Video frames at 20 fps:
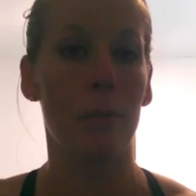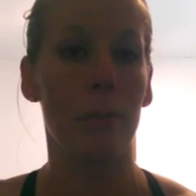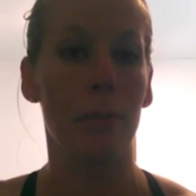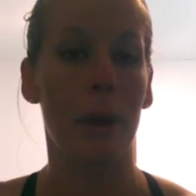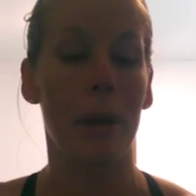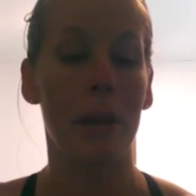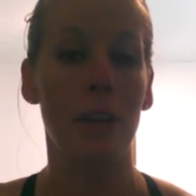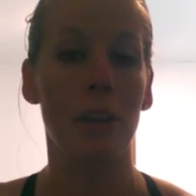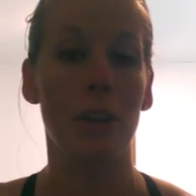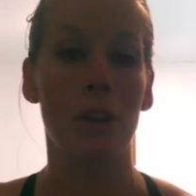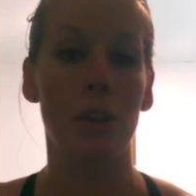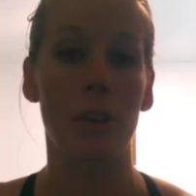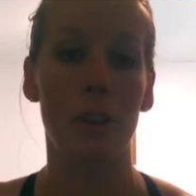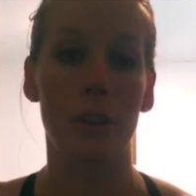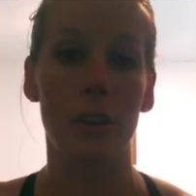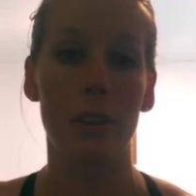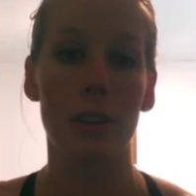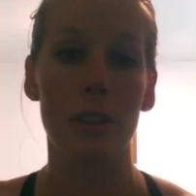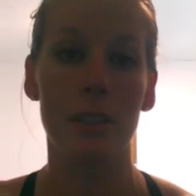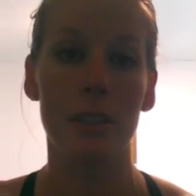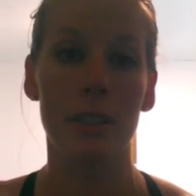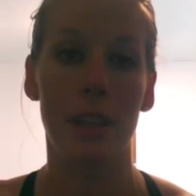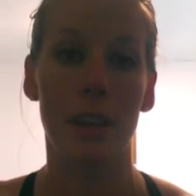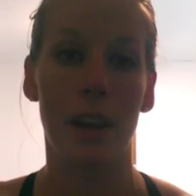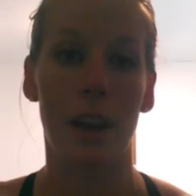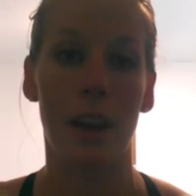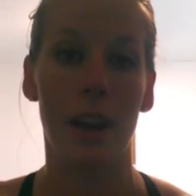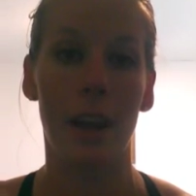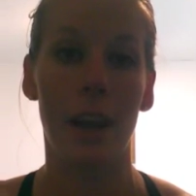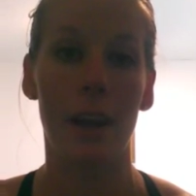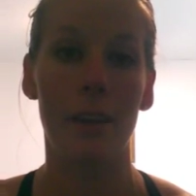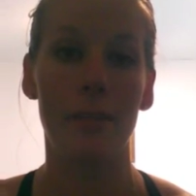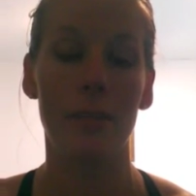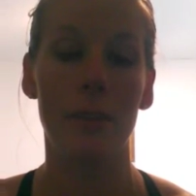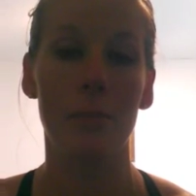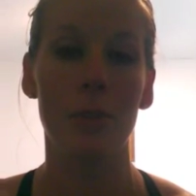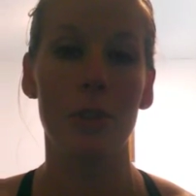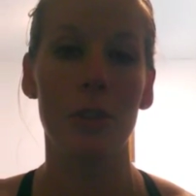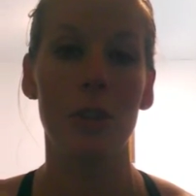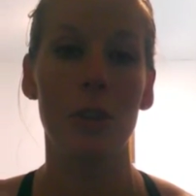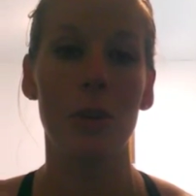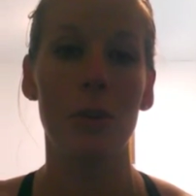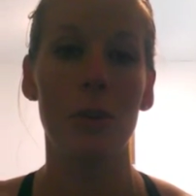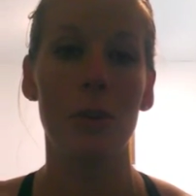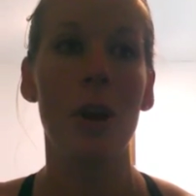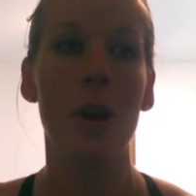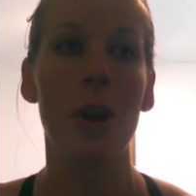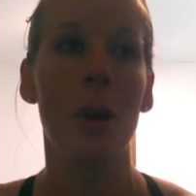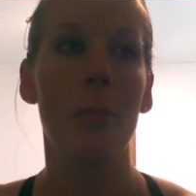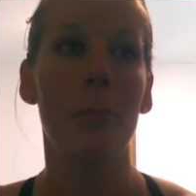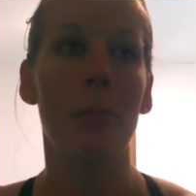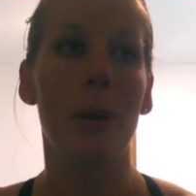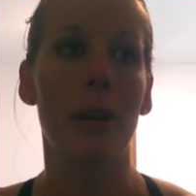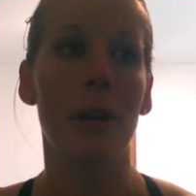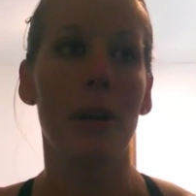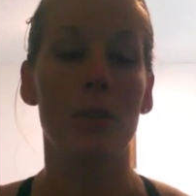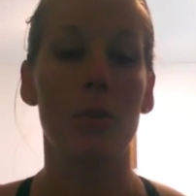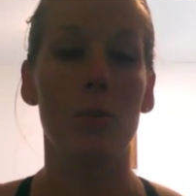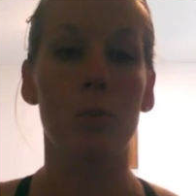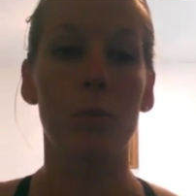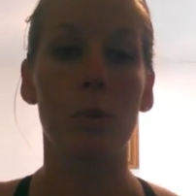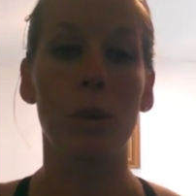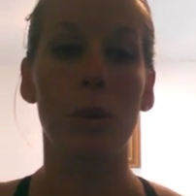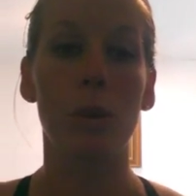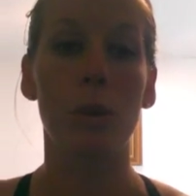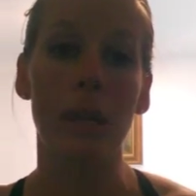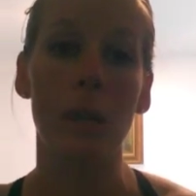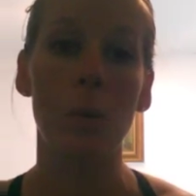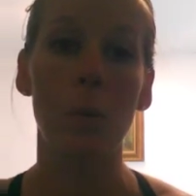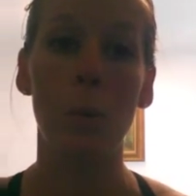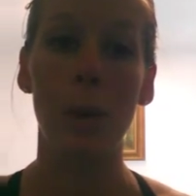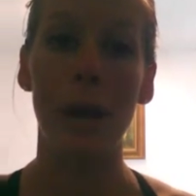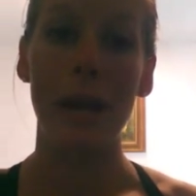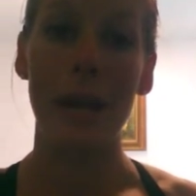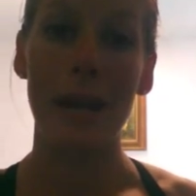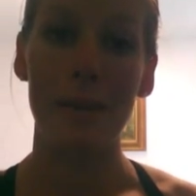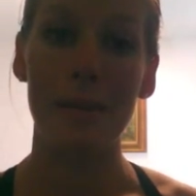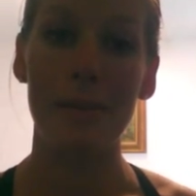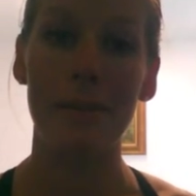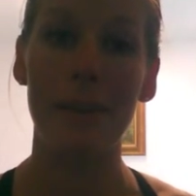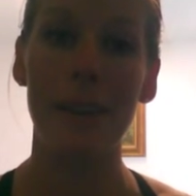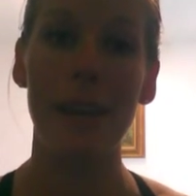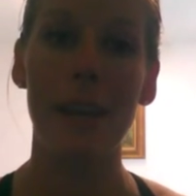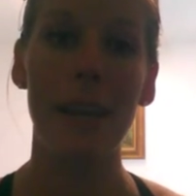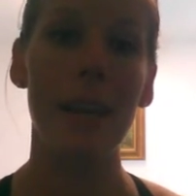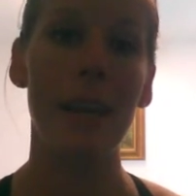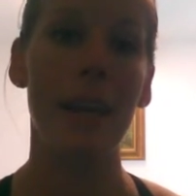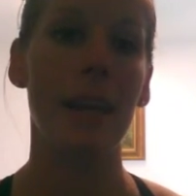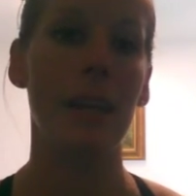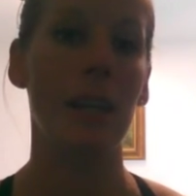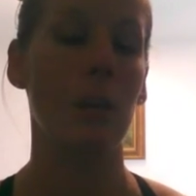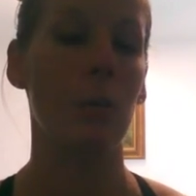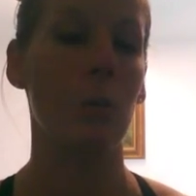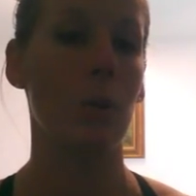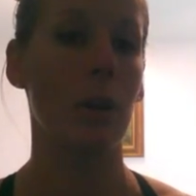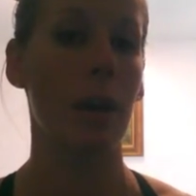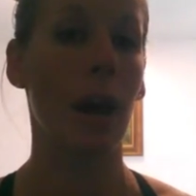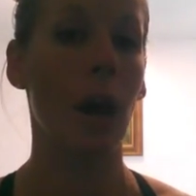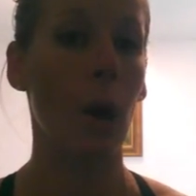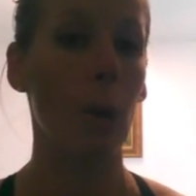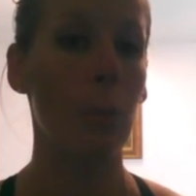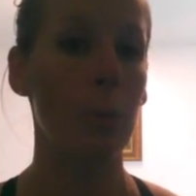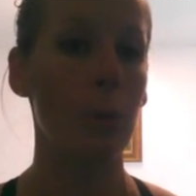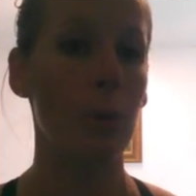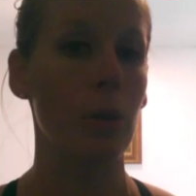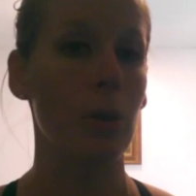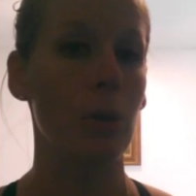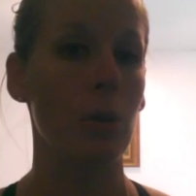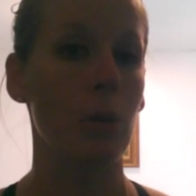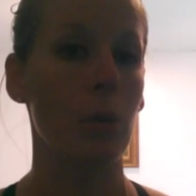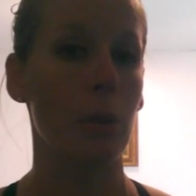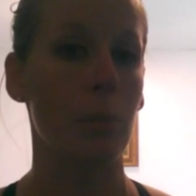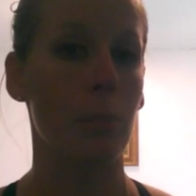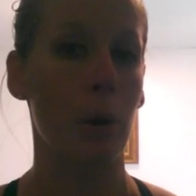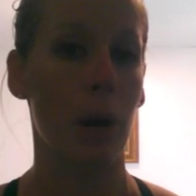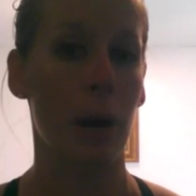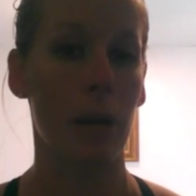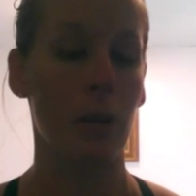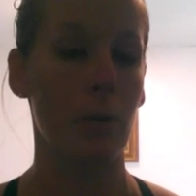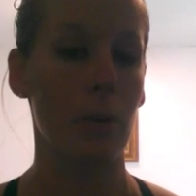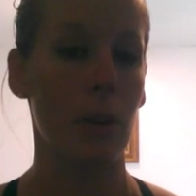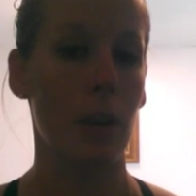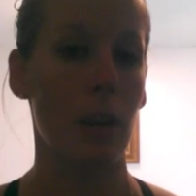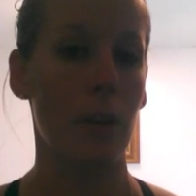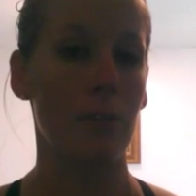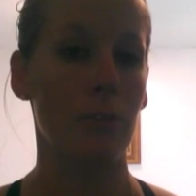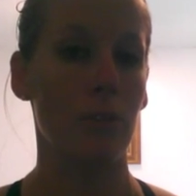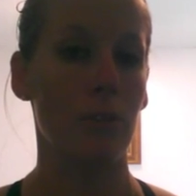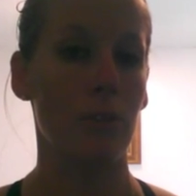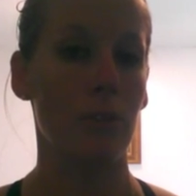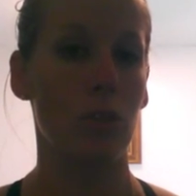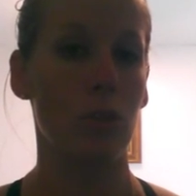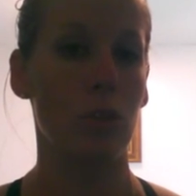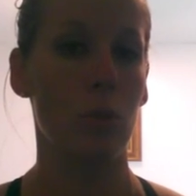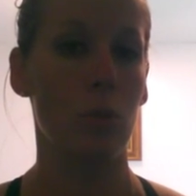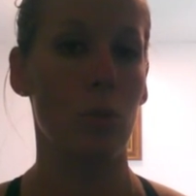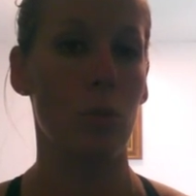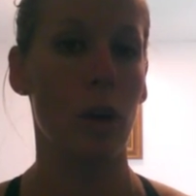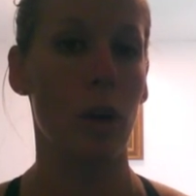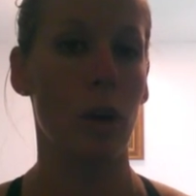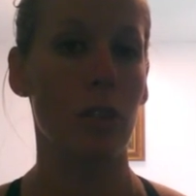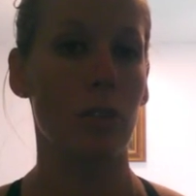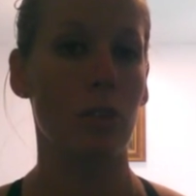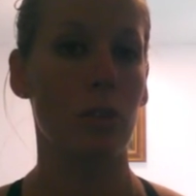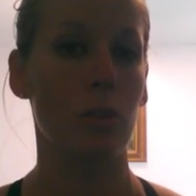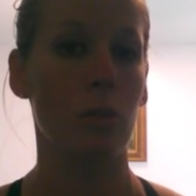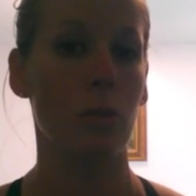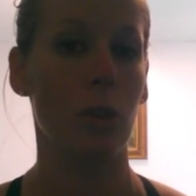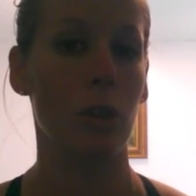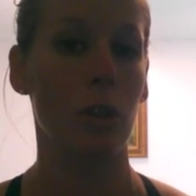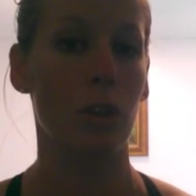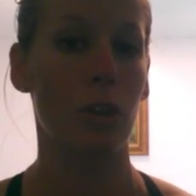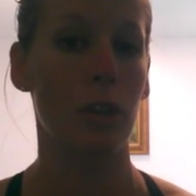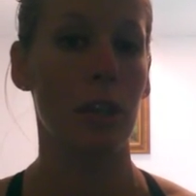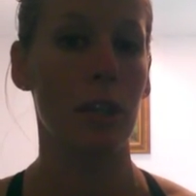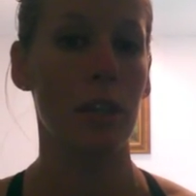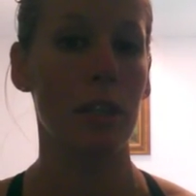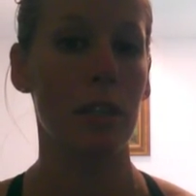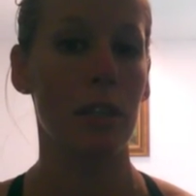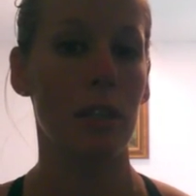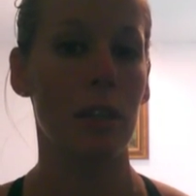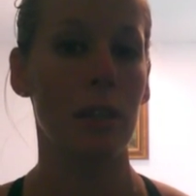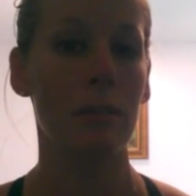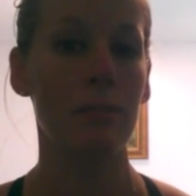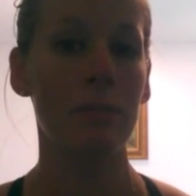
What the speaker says: my girls that I have them do, but it's really wavy and it would help you with body waves. Do you want to learn it?